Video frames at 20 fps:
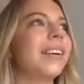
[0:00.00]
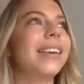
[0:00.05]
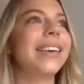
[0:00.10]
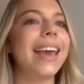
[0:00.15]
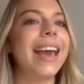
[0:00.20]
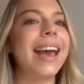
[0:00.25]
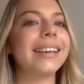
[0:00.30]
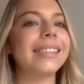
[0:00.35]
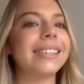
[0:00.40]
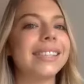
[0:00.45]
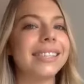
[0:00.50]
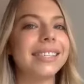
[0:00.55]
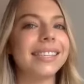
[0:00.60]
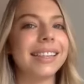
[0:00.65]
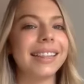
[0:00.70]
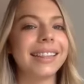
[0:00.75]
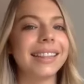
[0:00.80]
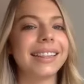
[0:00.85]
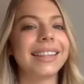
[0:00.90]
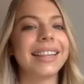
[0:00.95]
yes. Not
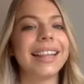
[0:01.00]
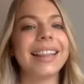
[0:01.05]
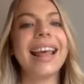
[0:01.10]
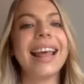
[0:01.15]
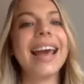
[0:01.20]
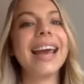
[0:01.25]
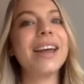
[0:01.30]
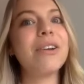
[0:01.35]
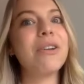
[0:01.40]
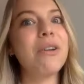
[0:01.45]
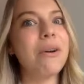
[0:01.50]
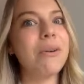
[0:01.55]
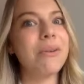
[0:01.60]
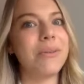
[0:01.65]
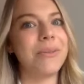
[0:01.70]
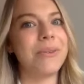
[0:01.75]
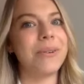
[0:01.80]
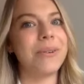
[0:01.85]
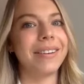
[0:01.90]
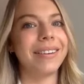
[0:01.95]
good. They are not
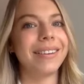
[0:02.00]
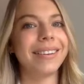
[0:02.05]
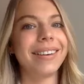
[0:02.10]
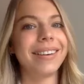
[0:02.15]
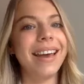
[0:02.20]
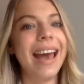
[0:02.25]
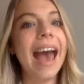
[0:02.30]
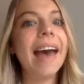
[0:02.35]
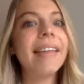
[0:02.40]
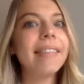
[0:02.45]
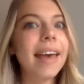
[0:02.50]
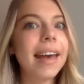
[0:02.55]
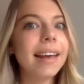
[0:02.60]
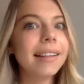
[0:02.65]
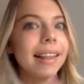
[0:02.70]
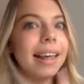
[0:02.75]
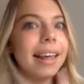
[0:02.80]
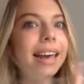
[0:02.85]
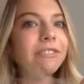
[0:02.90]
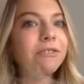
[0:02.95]
good. And they
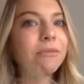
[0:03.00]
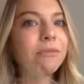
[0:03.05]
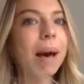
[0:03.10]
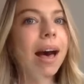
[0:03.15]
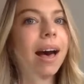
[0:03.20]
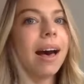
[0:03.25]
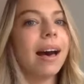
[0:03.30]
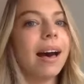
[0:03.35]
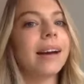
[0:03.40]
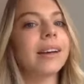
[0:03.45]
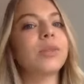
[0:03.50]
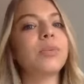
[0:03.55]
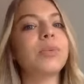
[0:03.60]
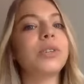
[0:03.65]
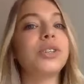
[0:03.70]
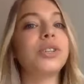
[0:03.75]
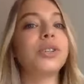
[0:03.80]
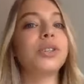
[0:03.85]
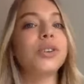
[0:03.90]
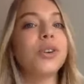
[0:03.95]
leave marks,
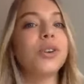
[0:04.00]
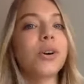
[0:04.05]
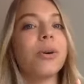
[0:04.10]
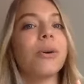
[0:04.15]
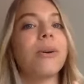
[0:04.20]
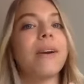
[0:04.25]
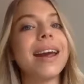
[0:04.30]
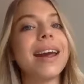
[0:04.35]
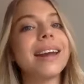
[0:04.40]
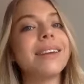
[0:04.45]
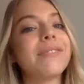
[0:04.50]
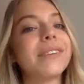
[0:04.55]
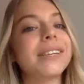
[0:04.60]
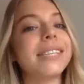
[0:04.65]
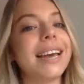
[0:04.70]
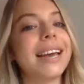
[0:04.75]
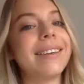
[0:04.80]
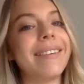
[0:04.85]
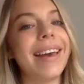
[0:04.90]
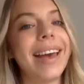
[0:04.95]
which is not great for
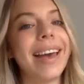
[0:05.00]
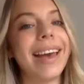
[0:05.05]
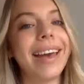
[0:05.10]
TV.